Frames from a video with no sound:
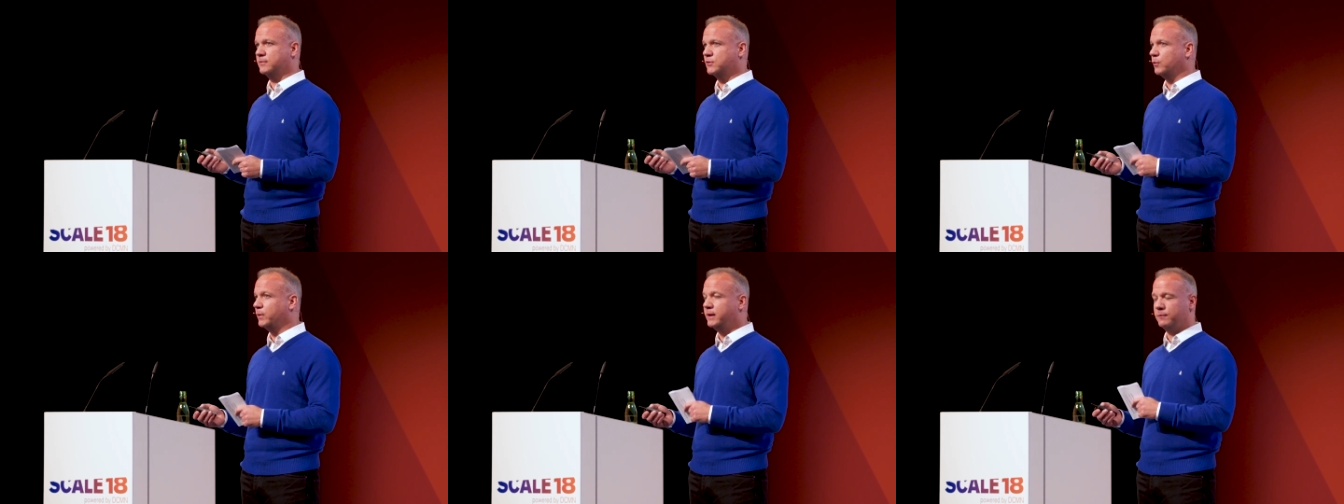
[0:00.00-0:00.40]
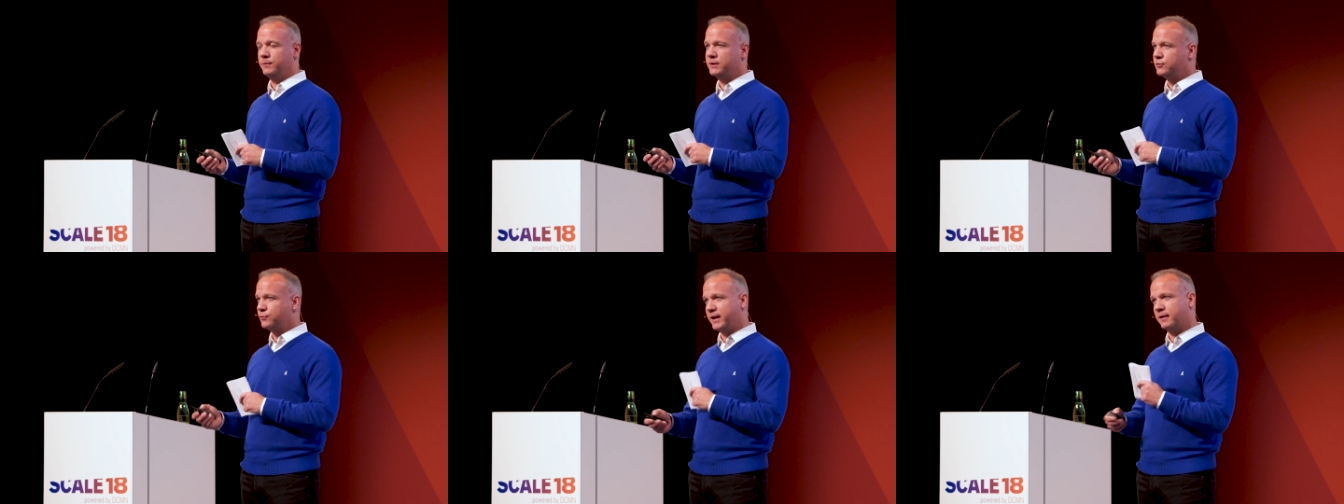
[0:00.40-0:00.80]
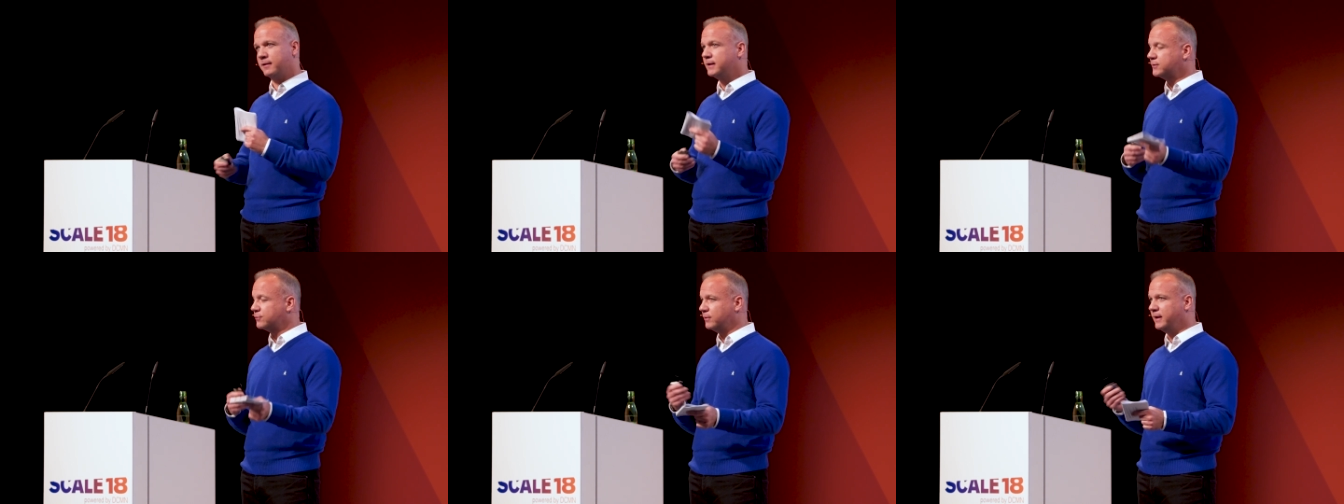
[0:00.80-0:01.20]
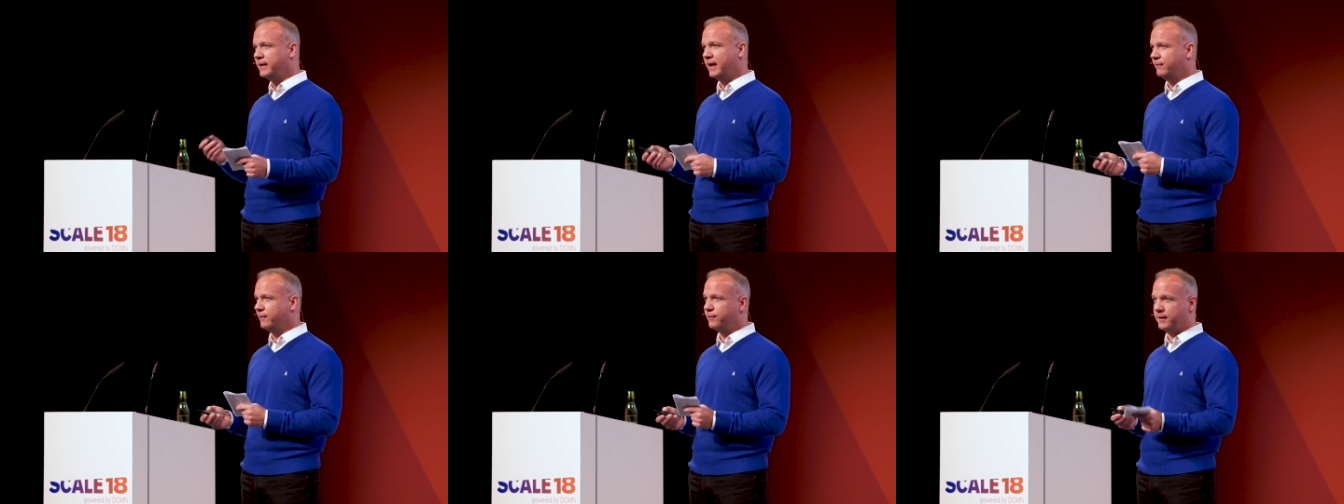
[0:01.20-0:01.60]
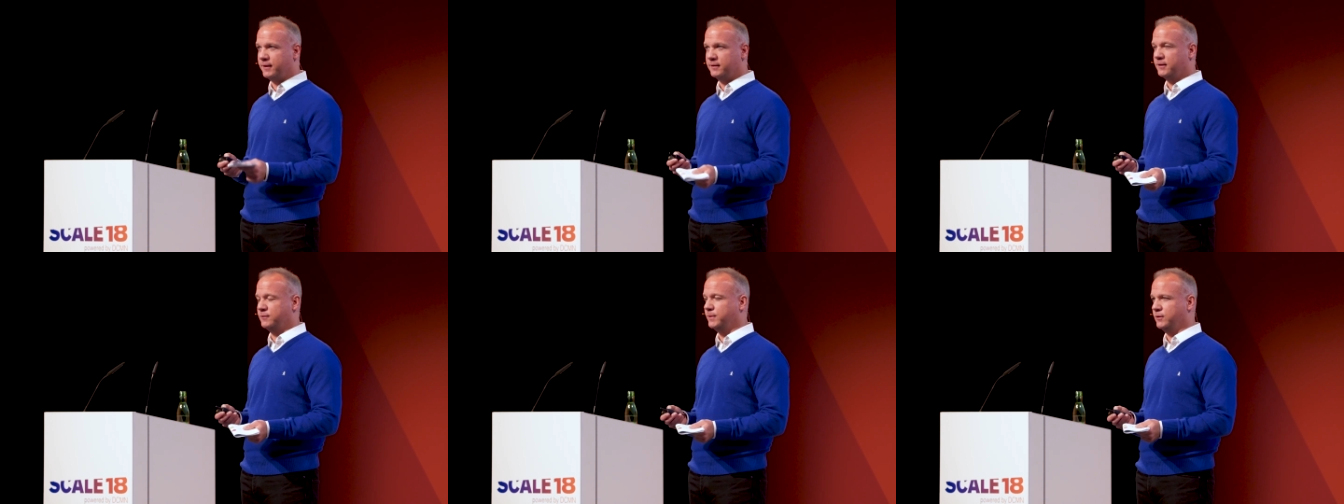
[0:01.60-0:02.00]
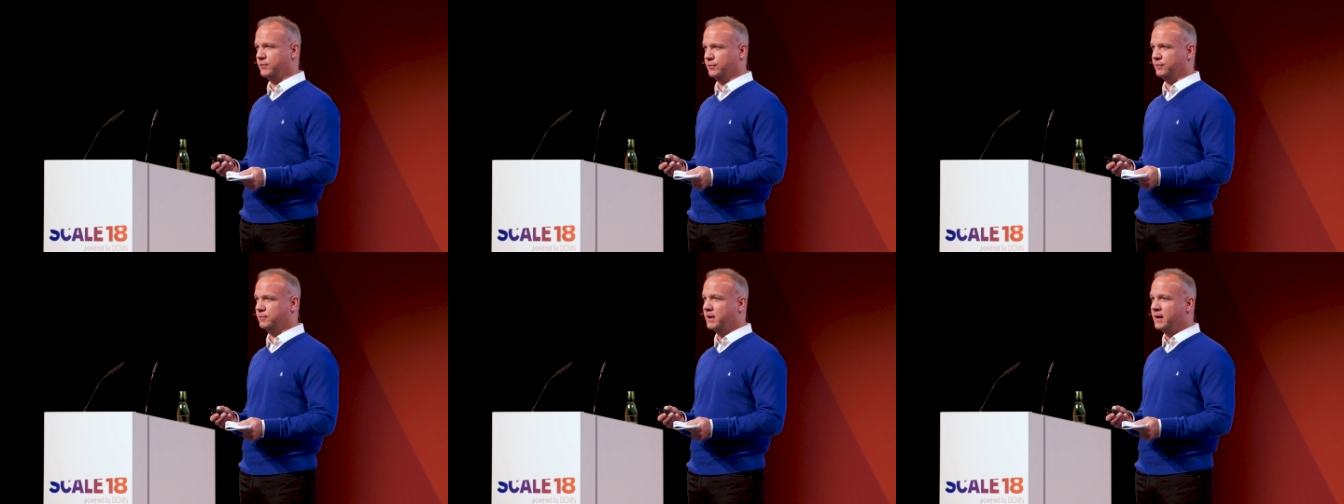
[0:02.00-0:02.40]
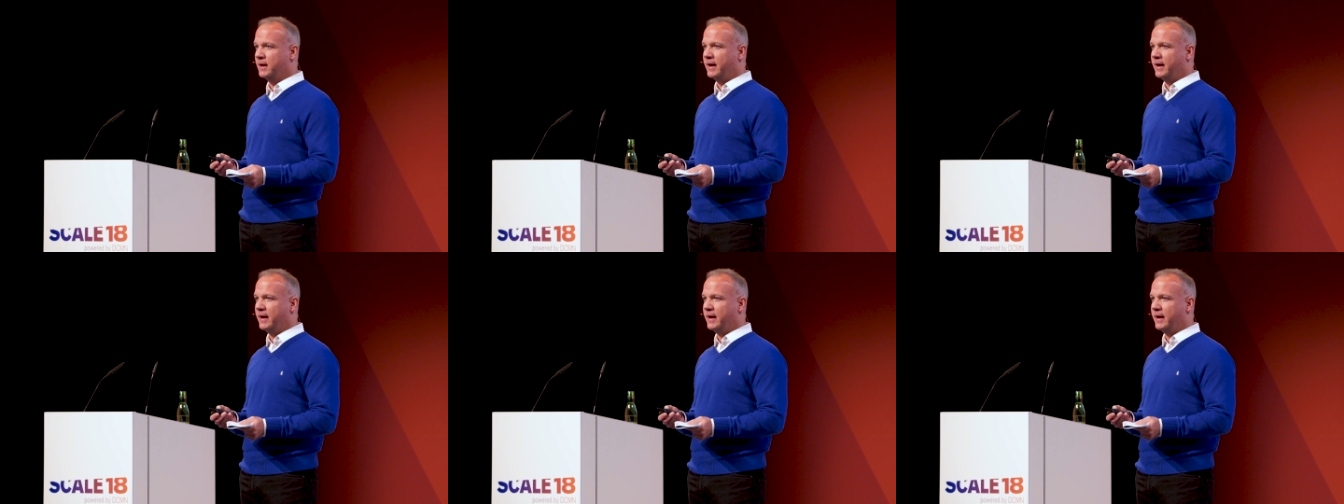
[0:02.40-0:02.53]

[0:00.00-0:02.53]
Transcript: So we, we track literally everything that we do.